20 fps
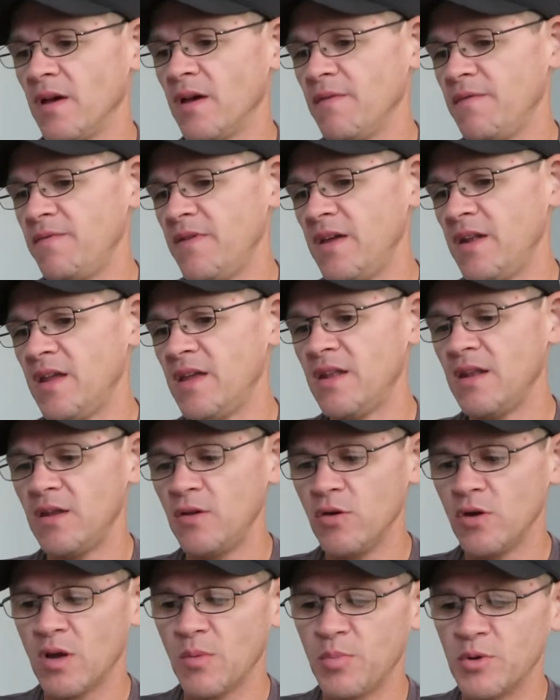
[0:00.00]
fit in, and
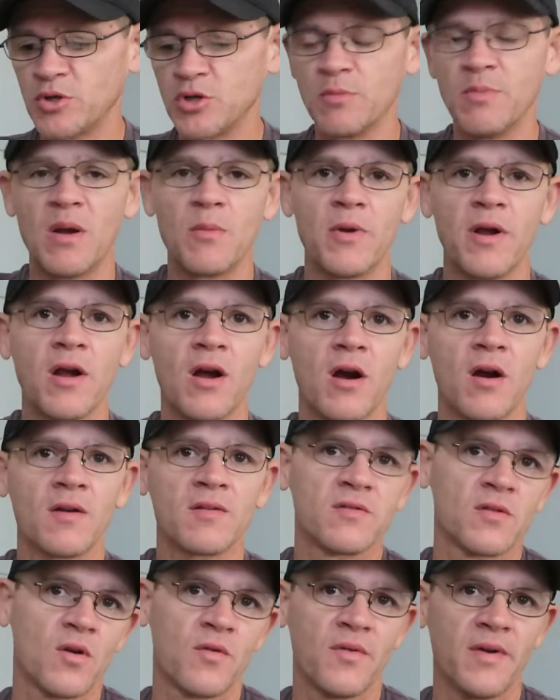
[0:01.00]
you could put your memory
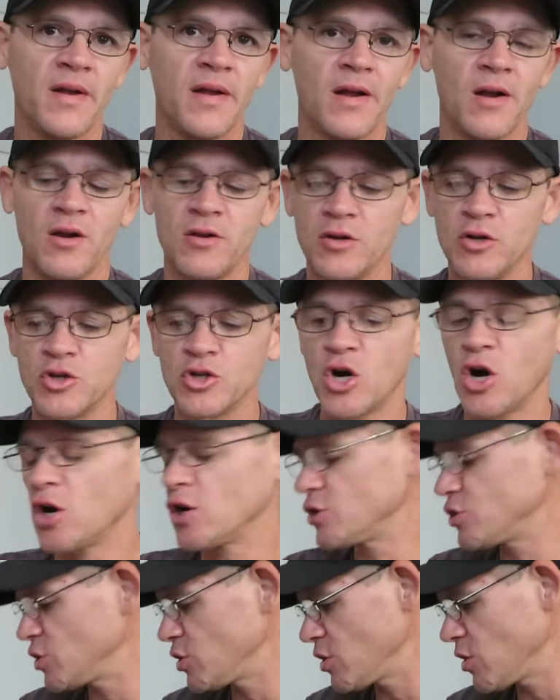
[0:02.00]
cards over here and your
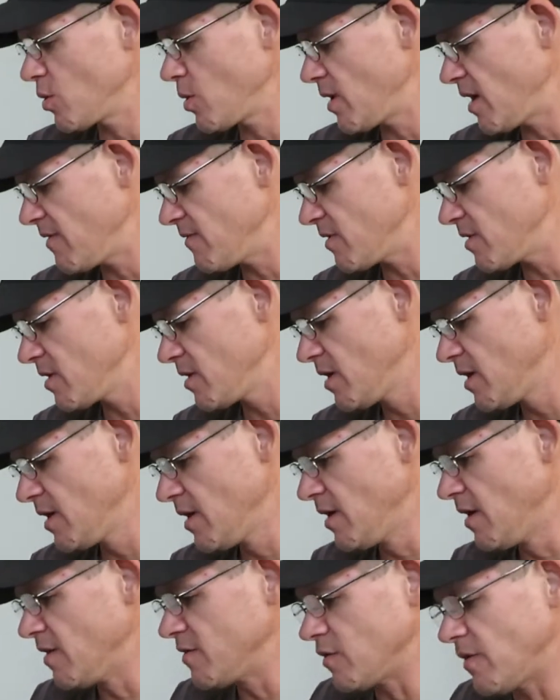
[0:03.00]
charger or whatever.
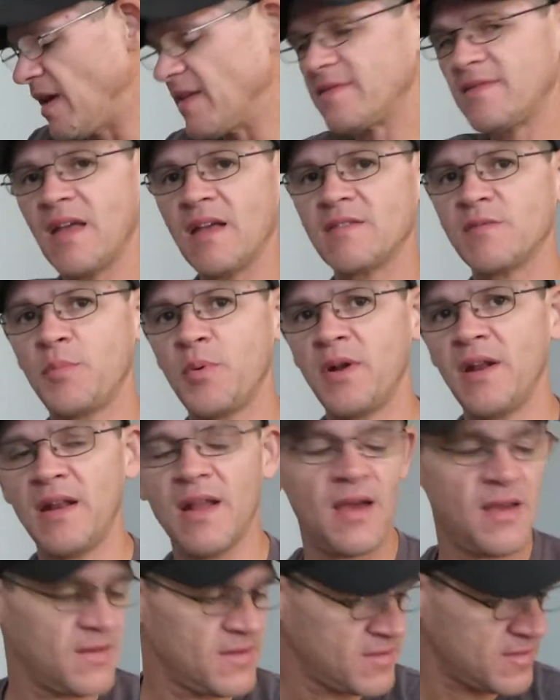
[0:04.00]
So that's pretty
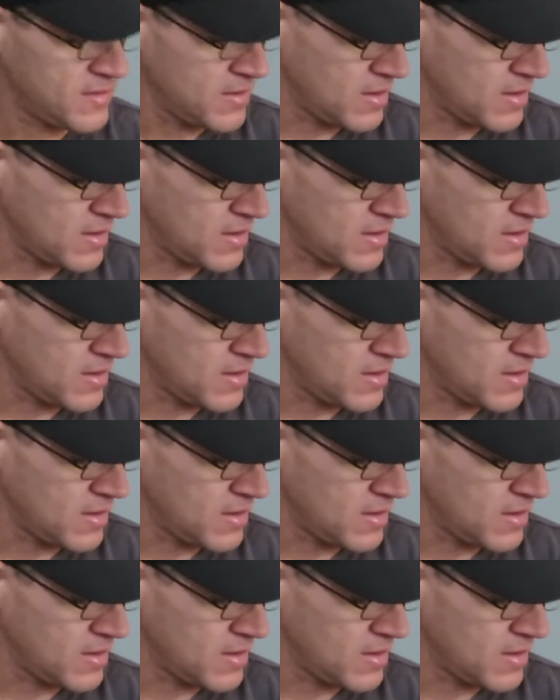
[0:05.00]
nice.